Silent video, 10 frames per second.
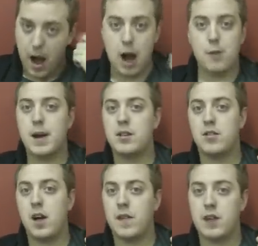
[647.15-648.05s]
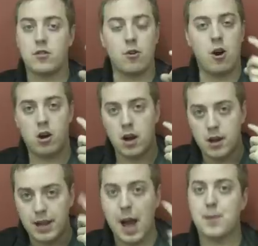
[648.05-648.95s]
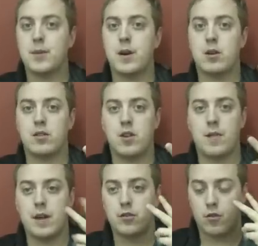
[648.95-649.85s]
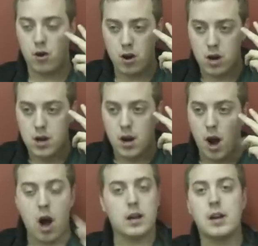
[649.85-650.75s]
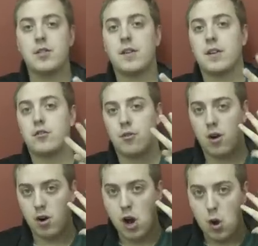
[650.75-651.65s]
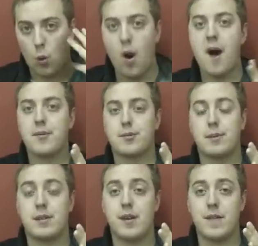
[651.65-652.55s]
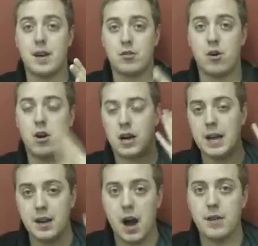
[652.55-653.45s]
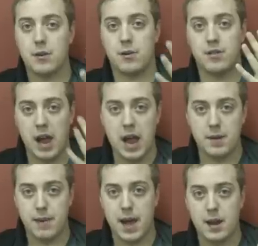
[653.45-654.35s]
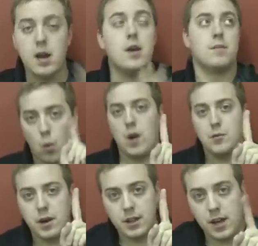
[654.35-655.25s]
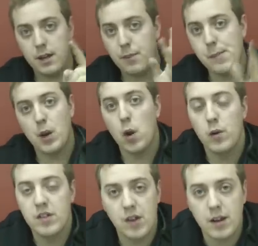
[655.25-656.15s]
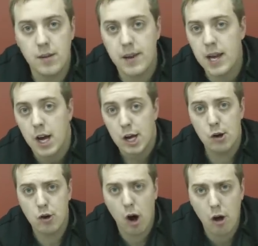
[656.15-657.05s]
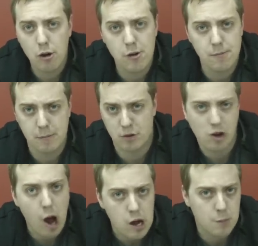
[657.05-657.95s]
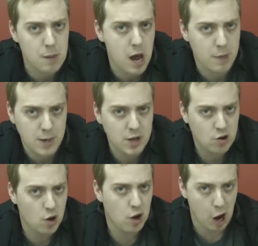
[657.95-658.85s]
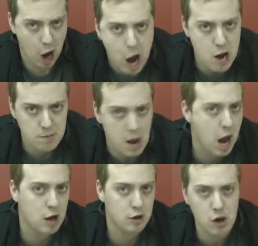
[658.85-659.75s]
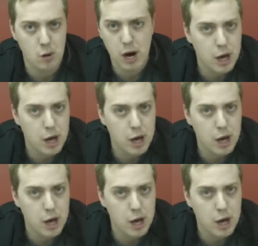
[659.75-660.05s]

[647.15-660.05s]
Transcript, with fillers: Iron Man's not that strong. Captain America's not that strong. Hawkeye's not that strong, Wasp is not that strong, and neither is Ant-Man. One quick thing, people always said to me, you called him Giant Man, but he's called Ant-Man, you